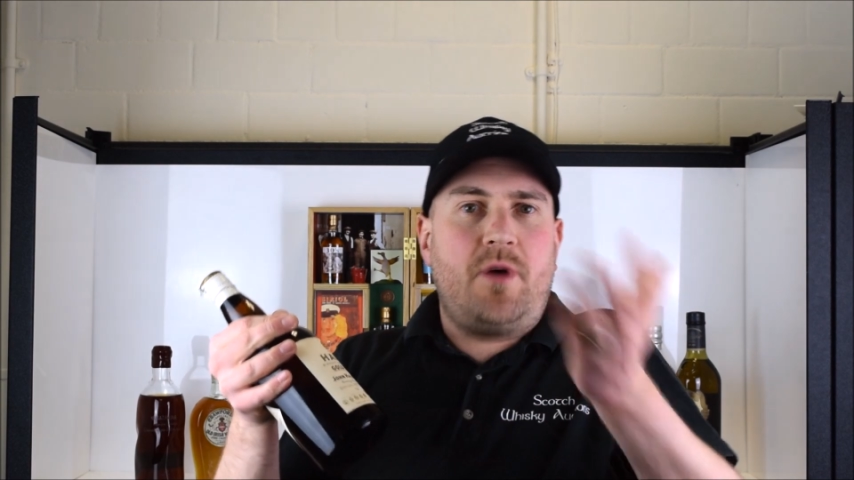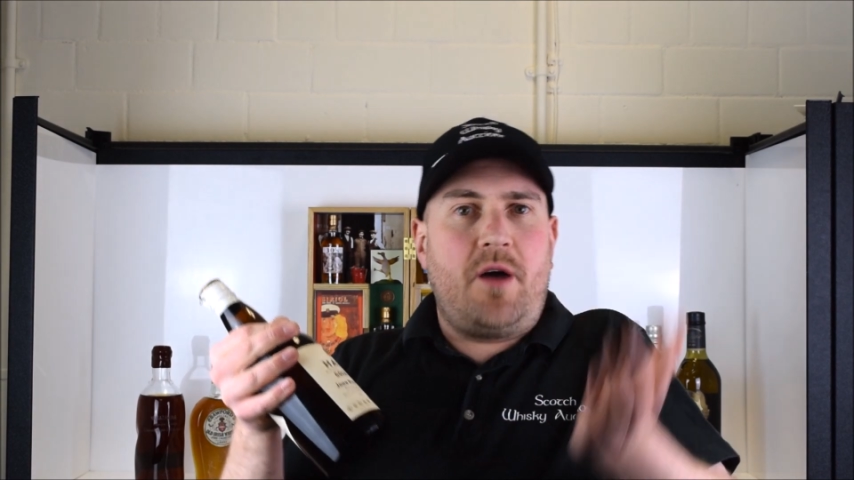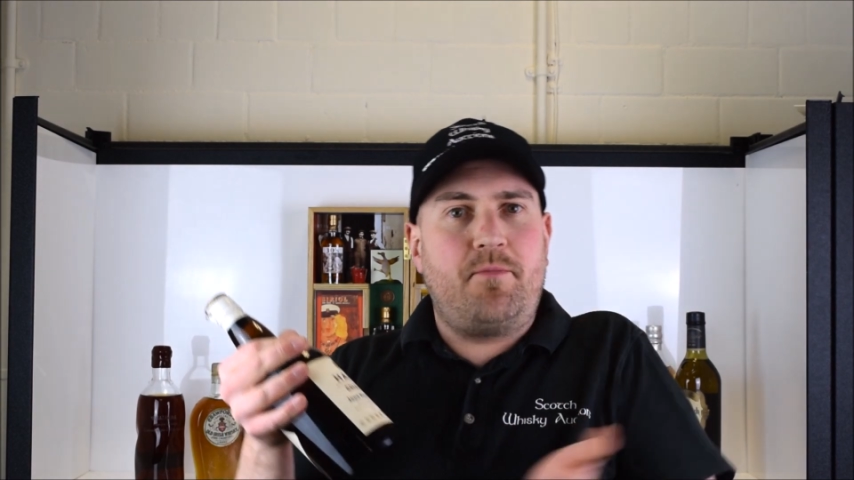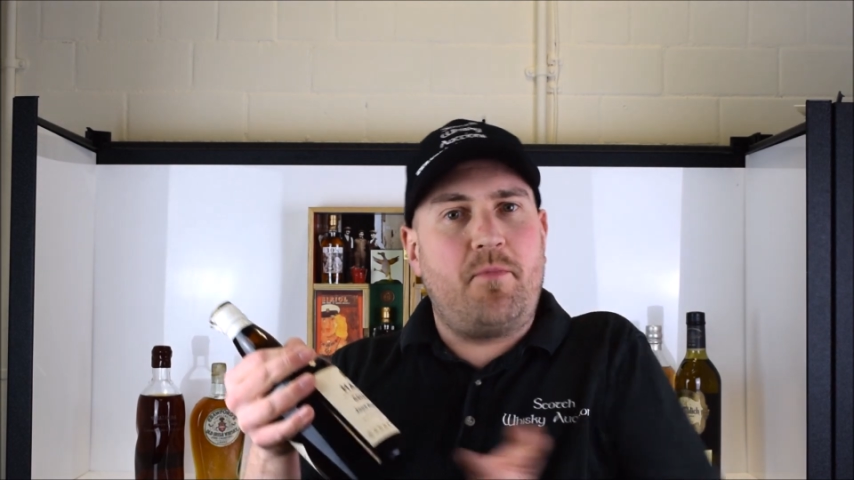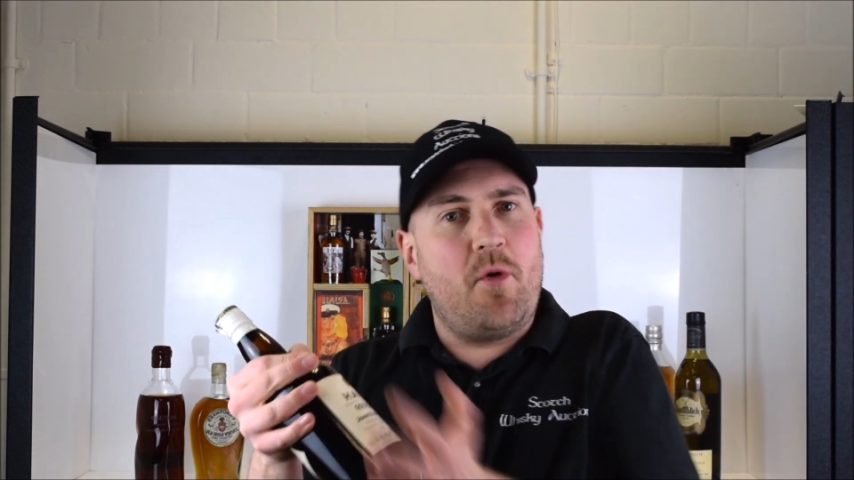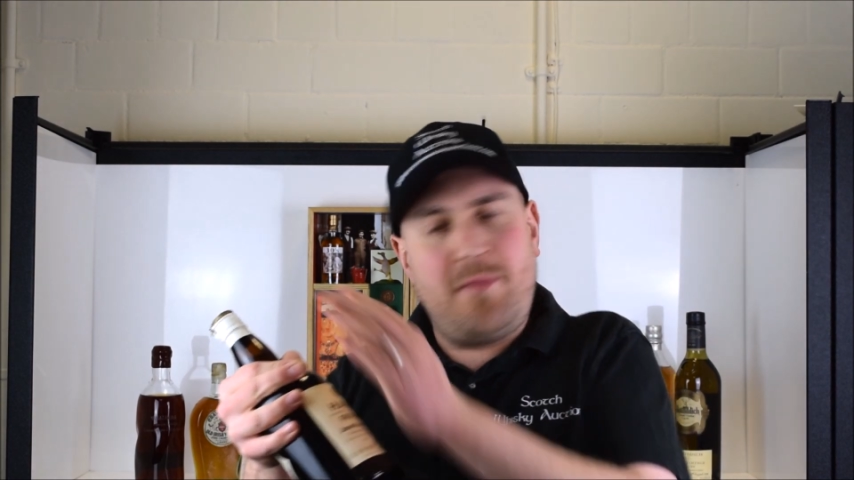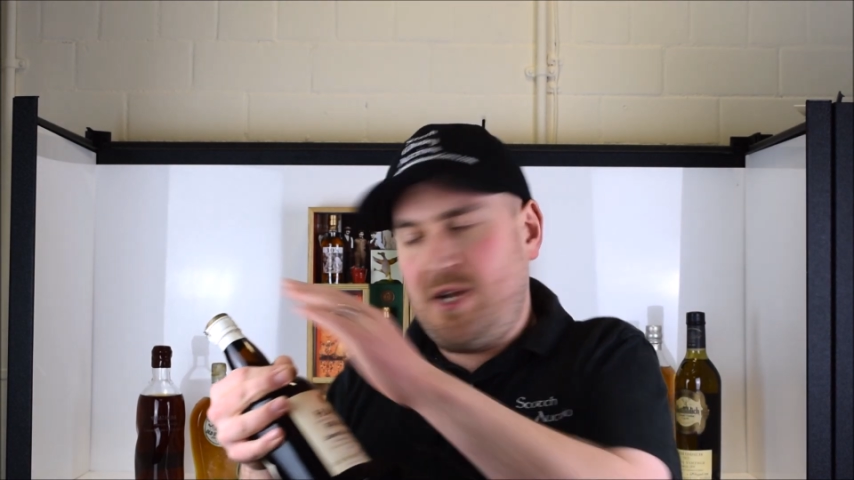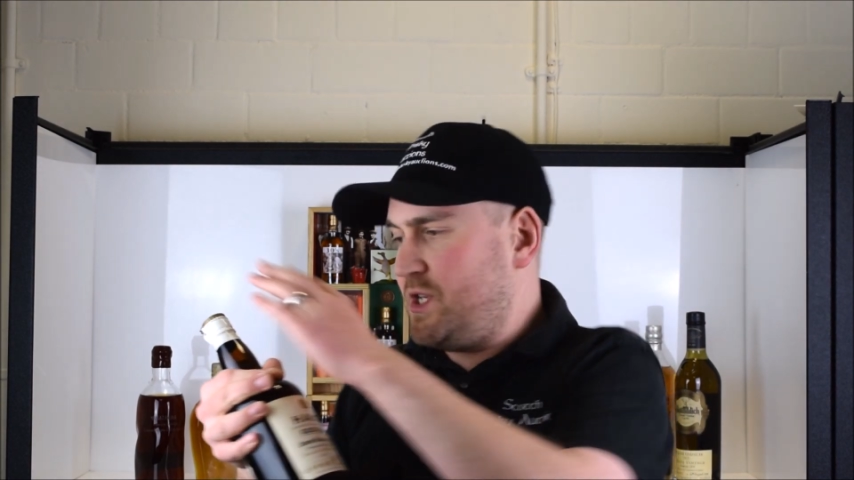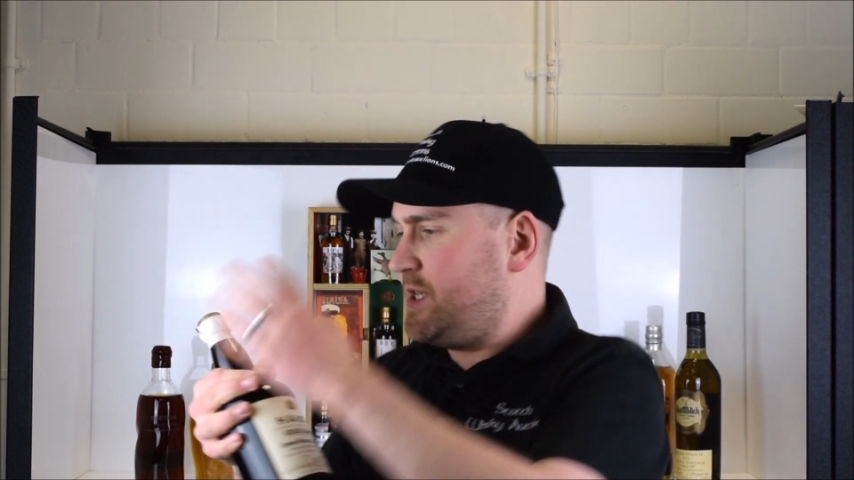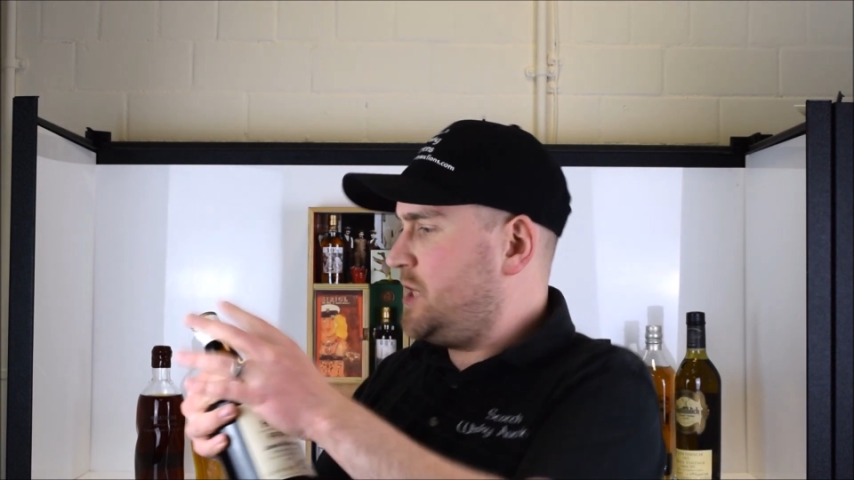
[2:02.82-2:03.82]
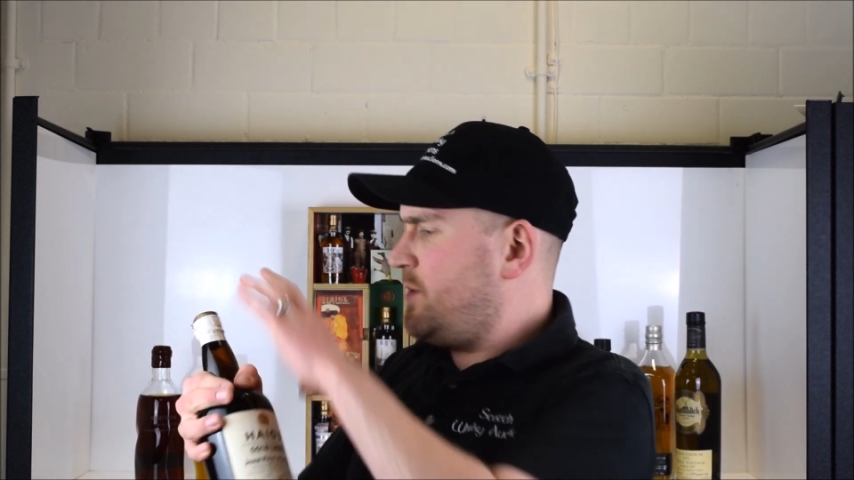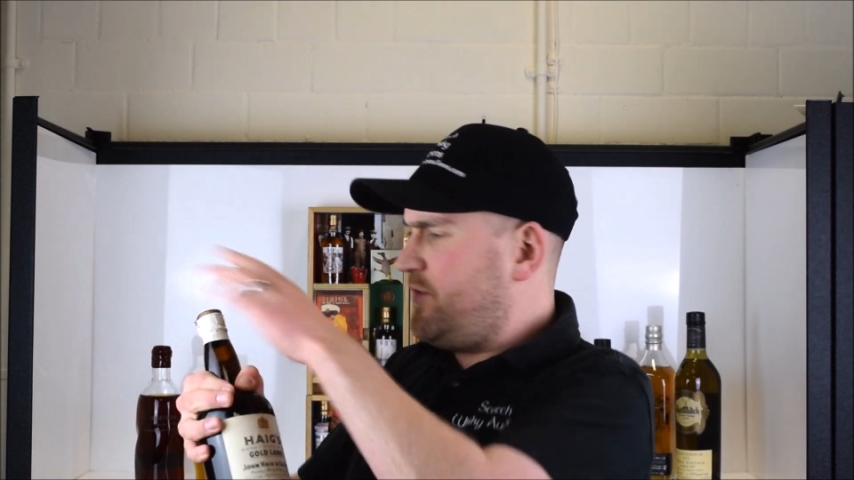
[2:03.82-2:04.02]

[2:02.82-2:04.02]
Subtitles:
I've mentioned this, we've